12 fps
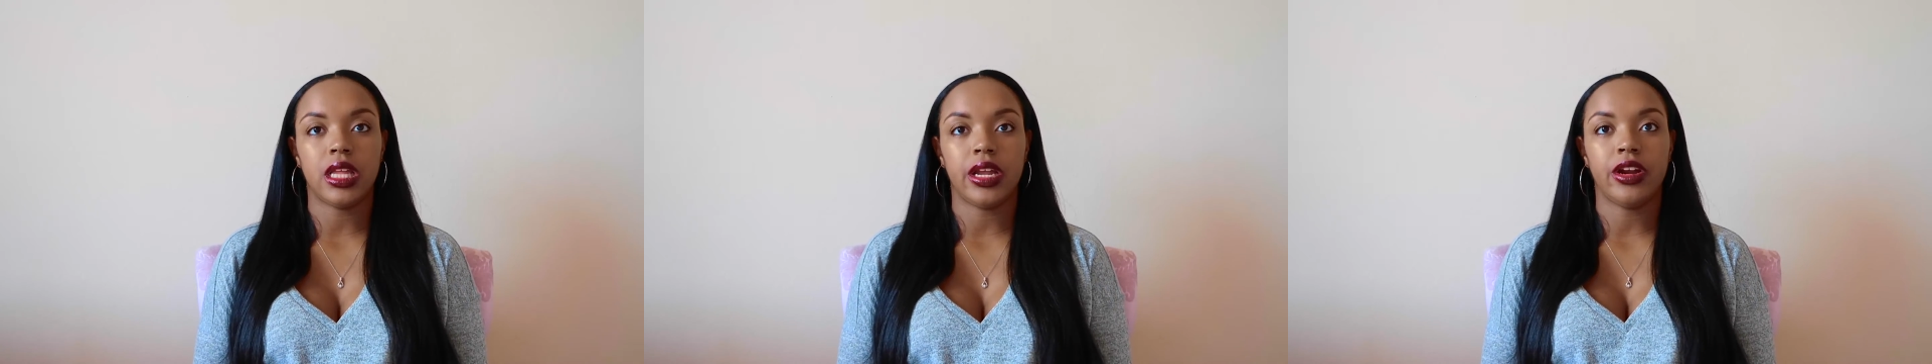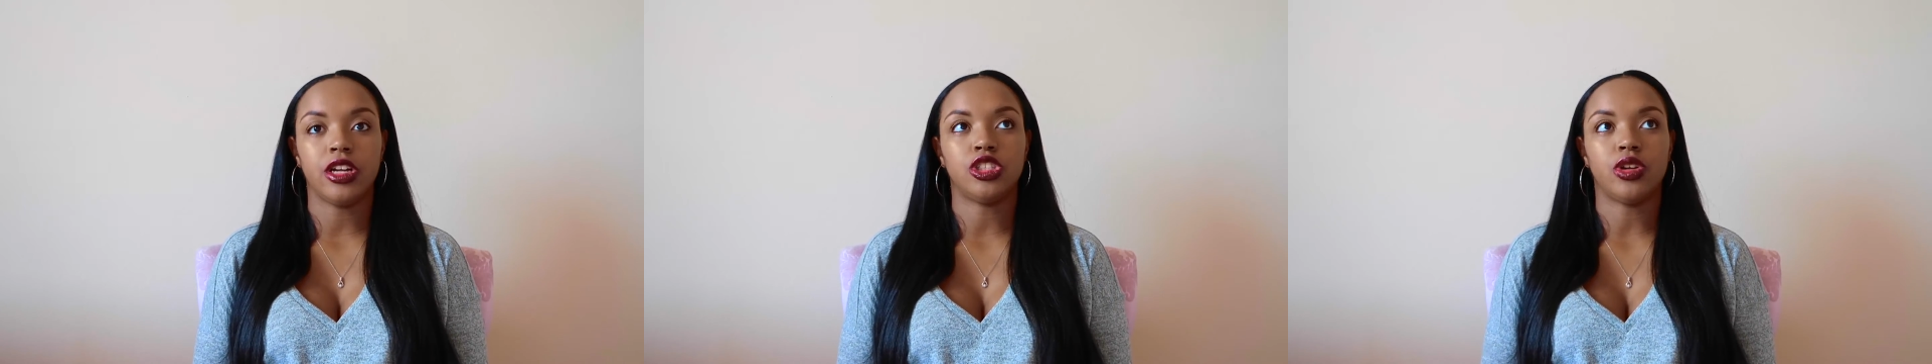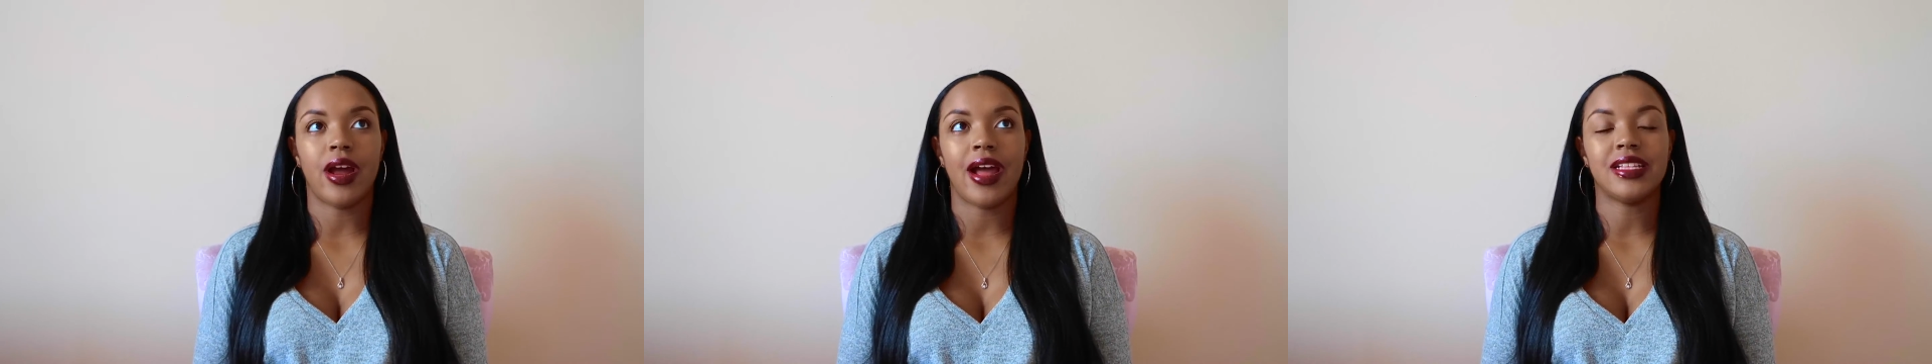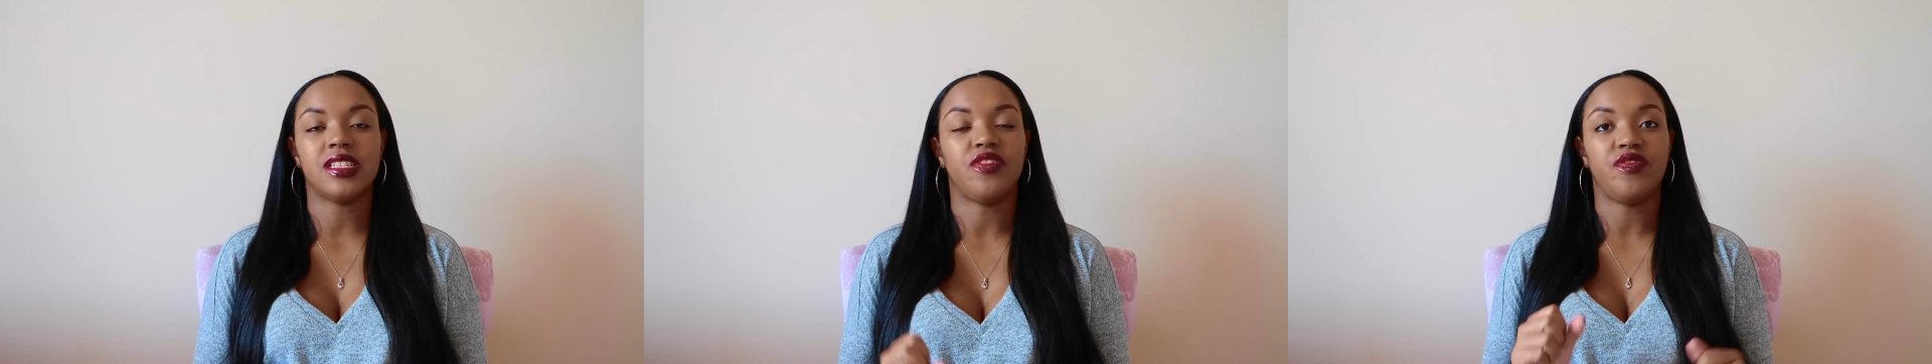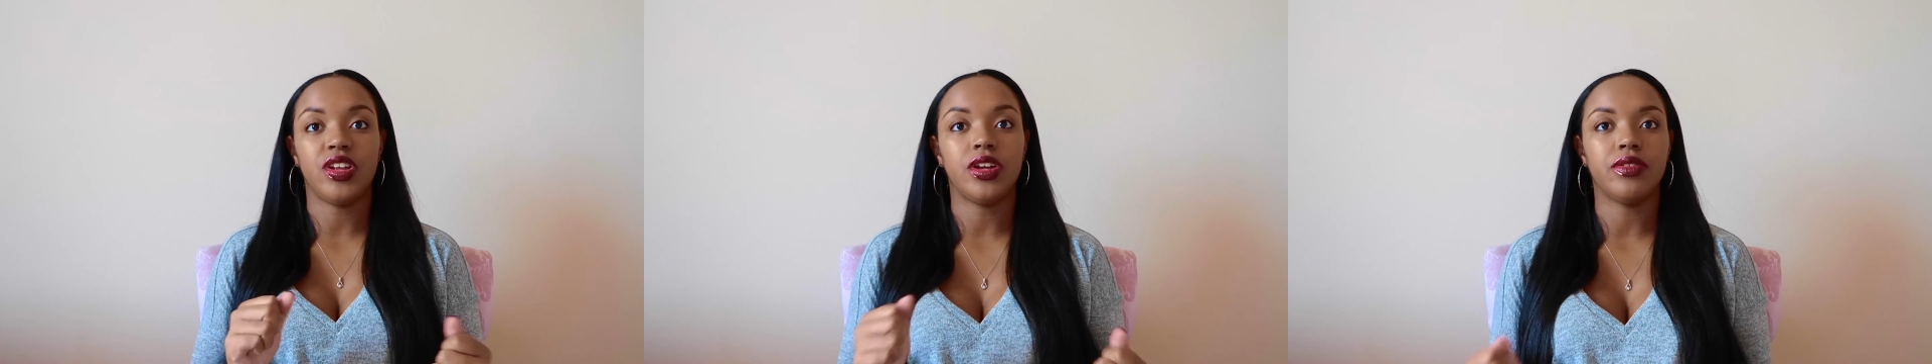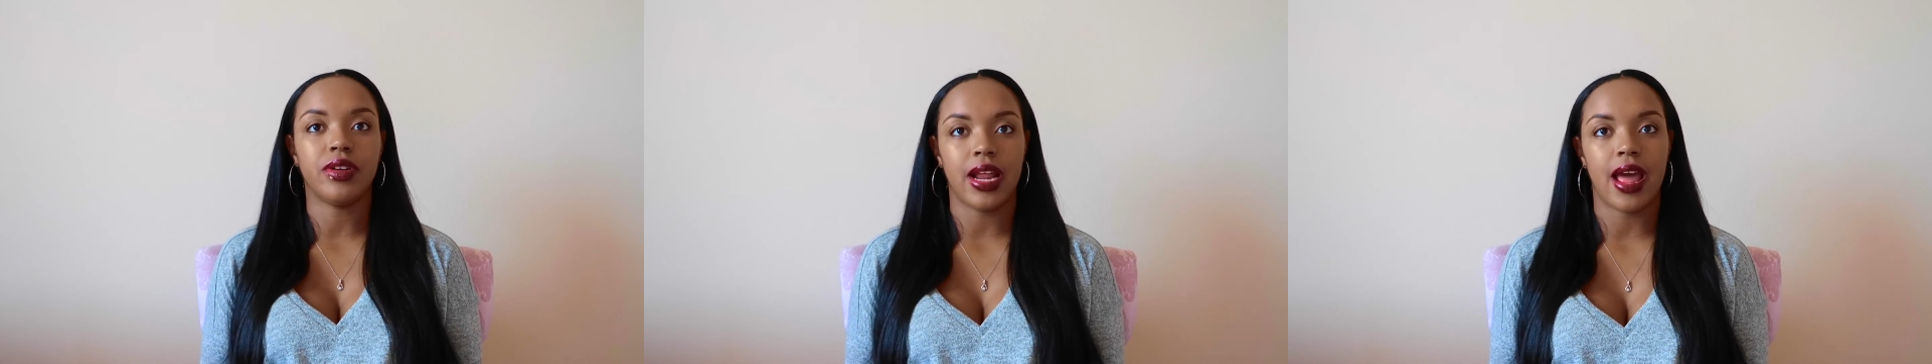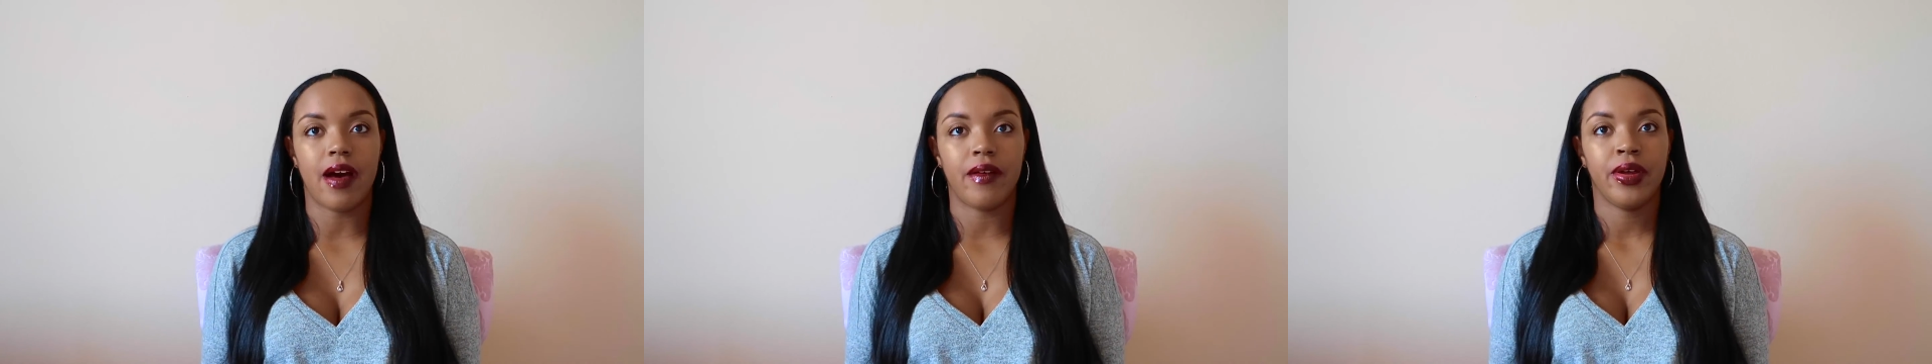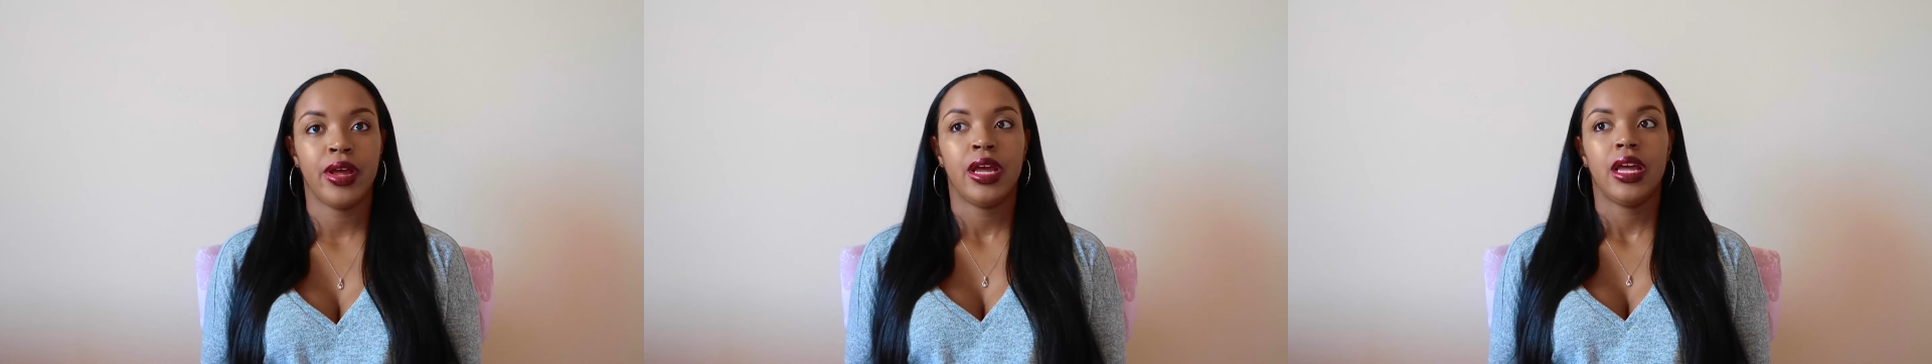there trying to figure it out.